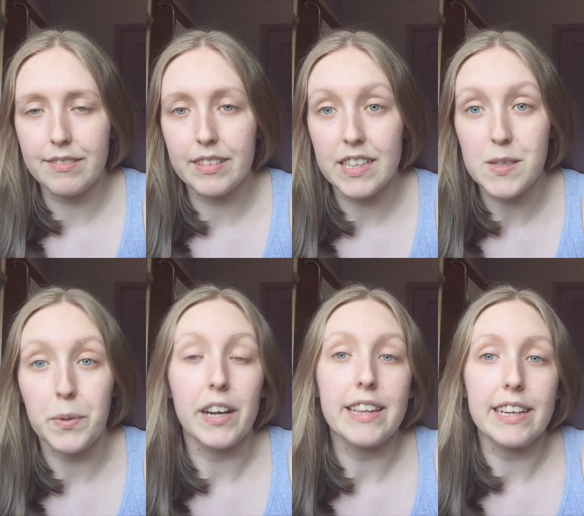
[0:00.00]
That's
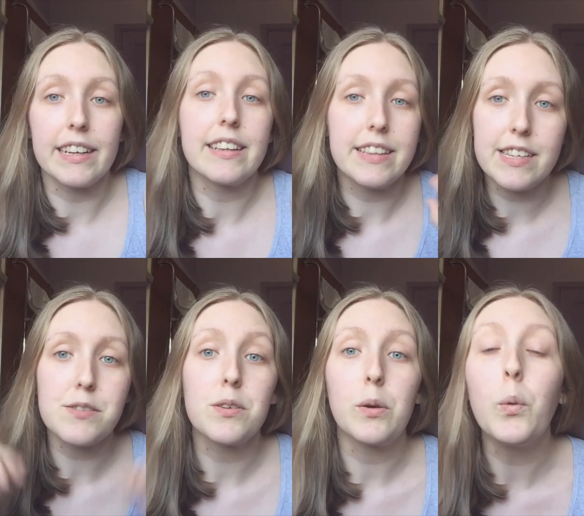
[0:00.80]
what I think.
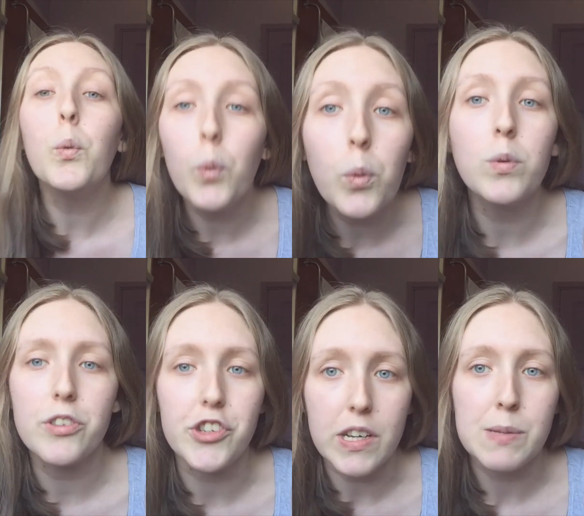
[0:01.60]
These are all
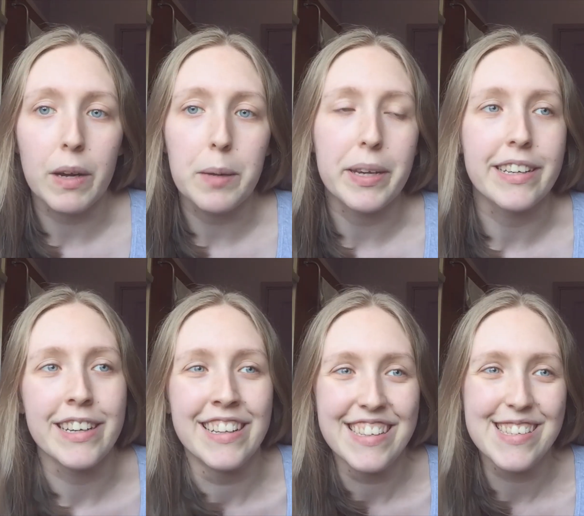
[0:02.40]
just my
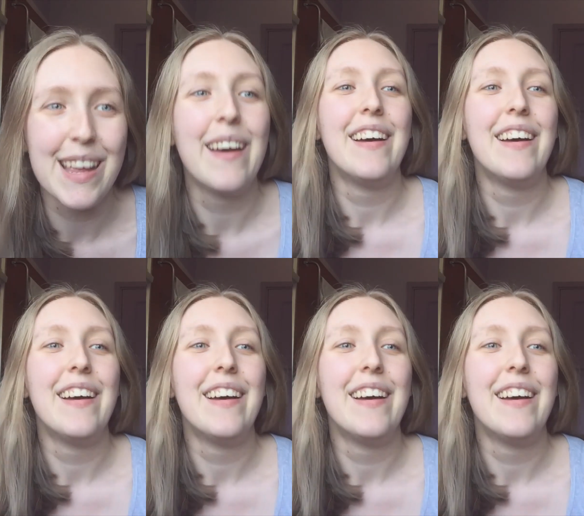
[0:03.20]
opinions.